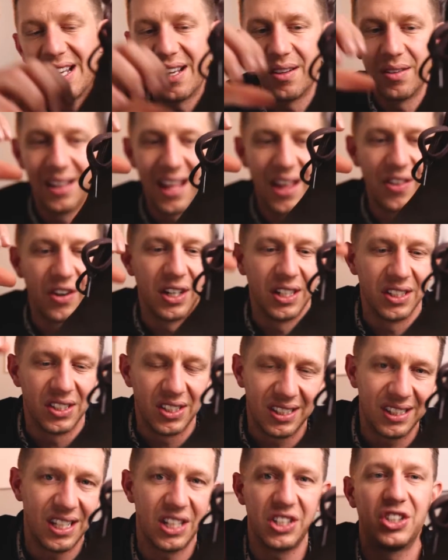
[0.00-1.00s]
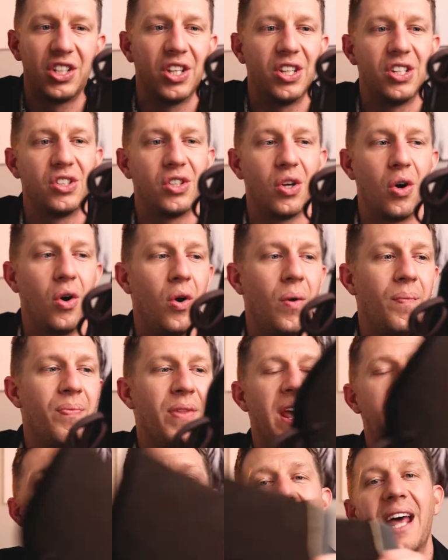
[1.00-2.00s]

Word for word: The leather is stitched to the sole,